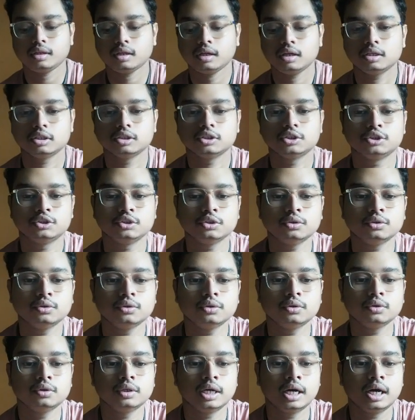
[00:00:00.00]

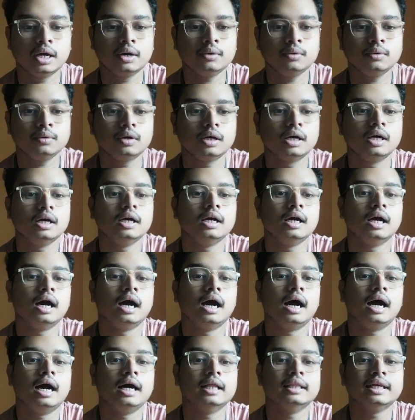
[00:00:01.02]
so now
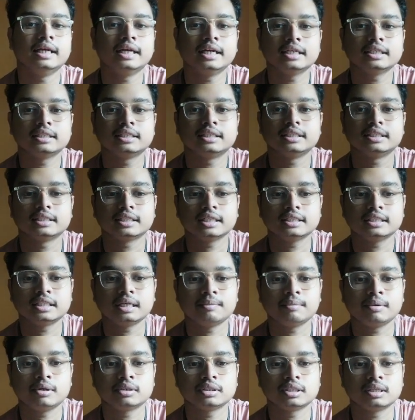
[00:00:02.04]
let us discuss
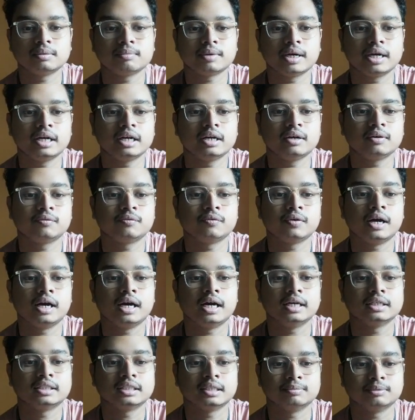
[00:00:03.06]
about some kind
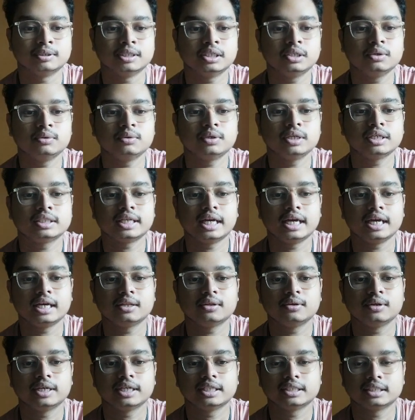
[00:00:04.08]
of substituted
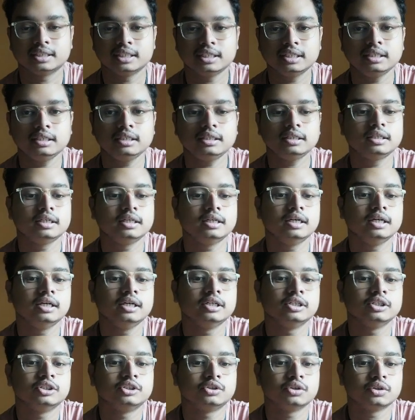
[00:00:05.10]
cyclohexane.
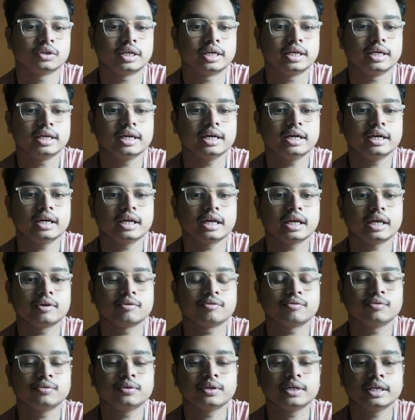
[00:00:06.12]
So here,
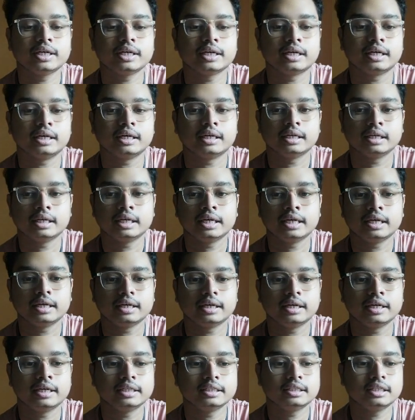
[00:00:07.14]
if we
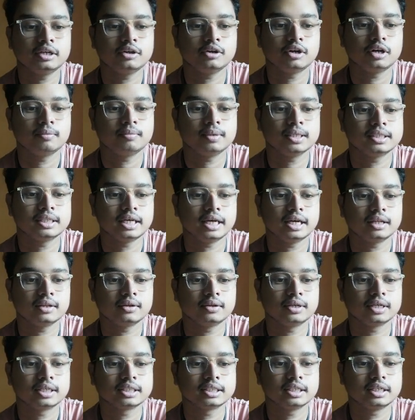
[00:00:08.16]
it is the normal
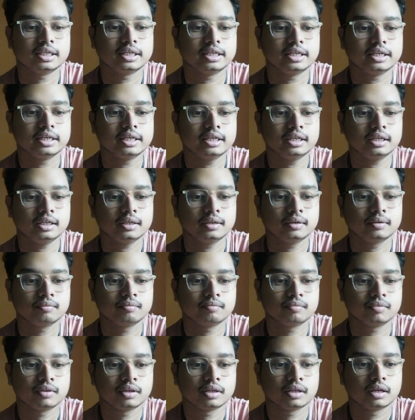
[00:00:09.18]
cyclohexane here.
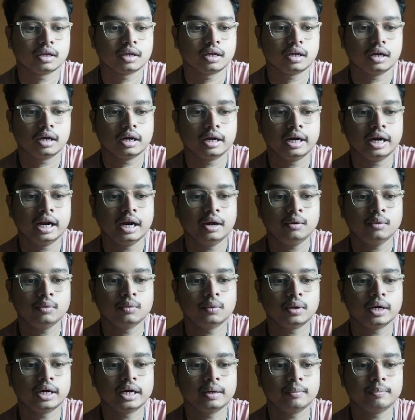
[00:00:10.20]
Now
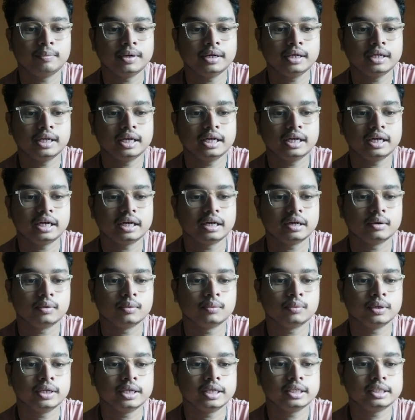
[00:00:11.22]
what happened that
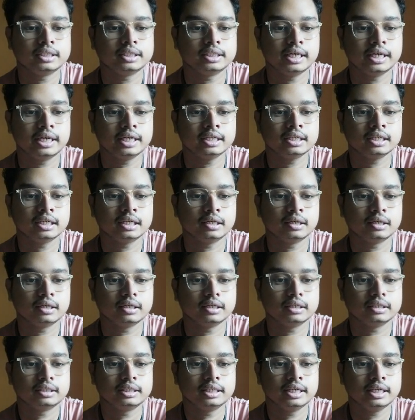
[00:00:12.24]
we change
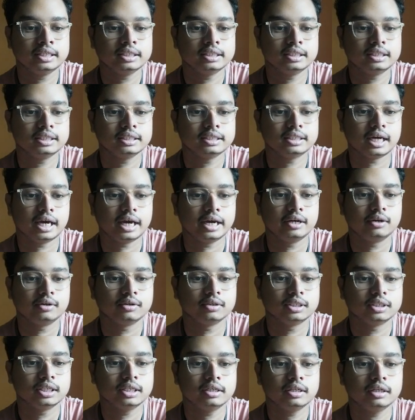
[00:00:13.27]
this
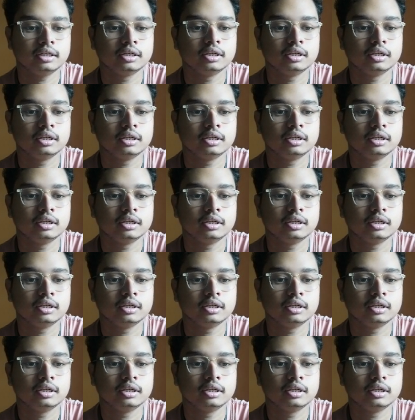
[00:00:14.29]
hydrogen